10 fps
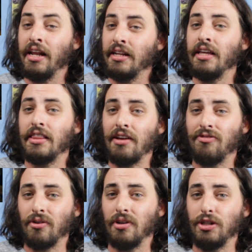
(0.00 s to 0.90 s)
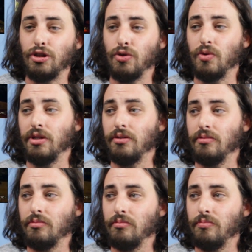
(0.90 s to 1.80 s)
didn't get that far into it
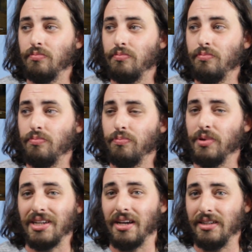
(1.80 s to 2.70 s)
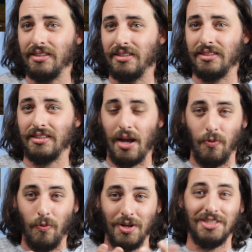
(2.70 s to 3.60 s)
because I
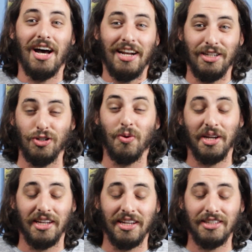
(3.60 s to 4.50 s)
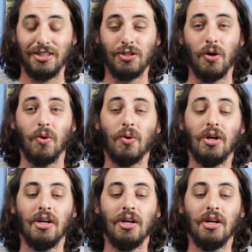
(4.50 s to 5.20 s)
was not enjoying it. So,